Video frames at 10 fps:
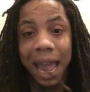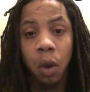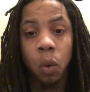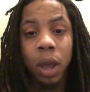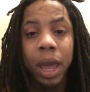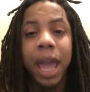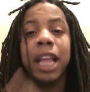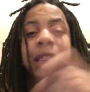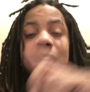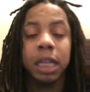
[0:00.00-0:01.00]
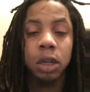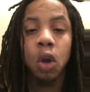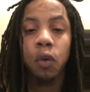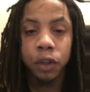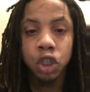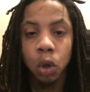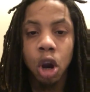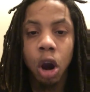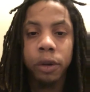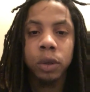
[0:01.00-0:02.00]
out and then go for
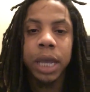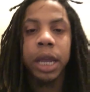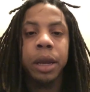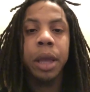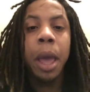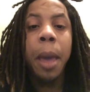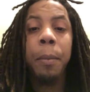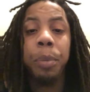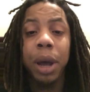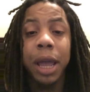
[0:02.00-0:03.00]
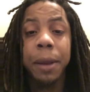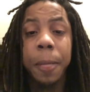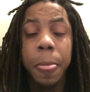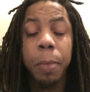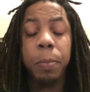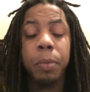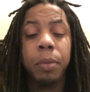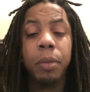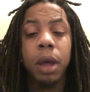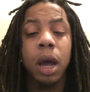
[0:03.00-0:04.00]
Chogaryu's head. But
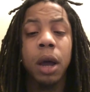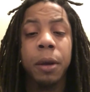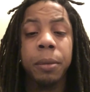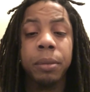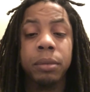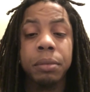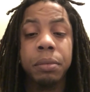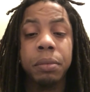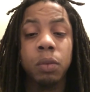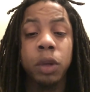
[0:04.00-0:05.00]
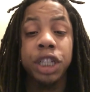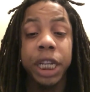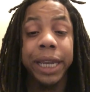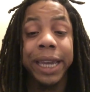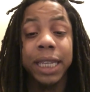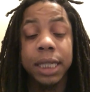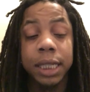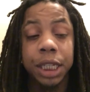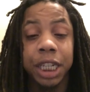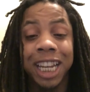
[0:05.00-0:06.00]
when she gets
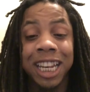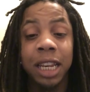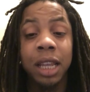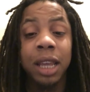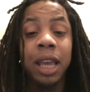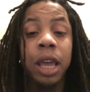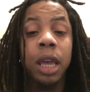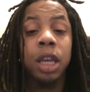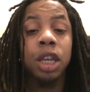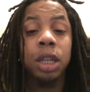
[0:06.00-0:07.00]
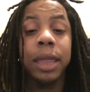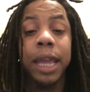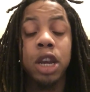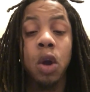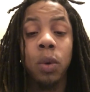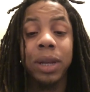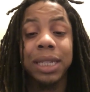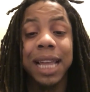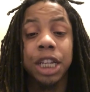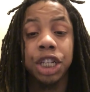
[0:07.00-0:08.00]
to Shin, they
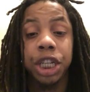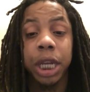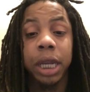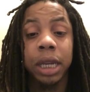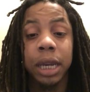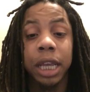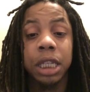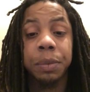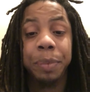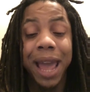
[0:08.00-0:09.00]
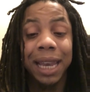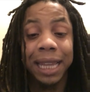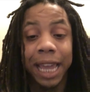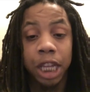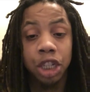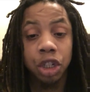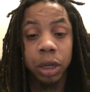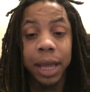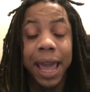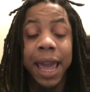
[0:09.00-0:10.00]
notice that Shin is badly
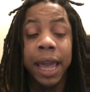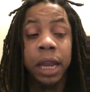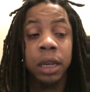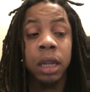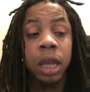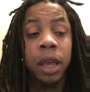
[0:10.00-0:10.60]
injured, and